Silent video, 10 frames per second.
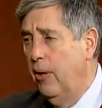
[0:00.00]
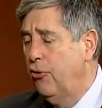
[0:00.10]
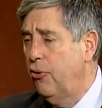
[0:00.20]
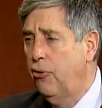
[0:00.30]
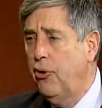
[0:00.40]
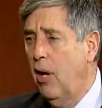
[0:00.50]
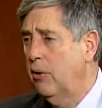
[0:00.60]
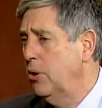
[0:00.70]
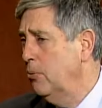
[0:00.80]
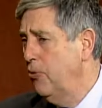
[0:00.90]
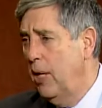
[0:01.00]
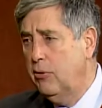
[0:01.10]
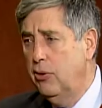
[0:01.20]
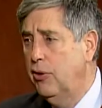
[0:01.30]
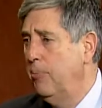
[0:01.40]
scholarships,
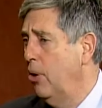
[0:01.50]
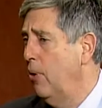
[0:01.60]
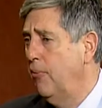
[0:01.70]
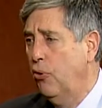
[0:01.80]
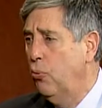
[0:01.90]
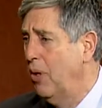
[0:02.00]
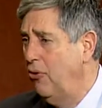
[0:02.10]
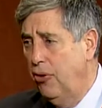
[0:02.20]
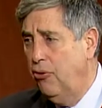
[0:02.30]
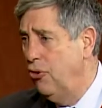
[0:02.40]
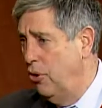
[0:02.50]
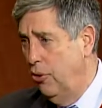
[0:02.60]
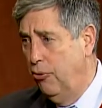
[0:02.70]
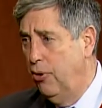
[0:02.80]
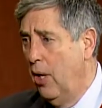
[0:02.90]
vouchers have been around for 26
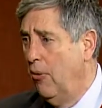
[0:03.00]
years.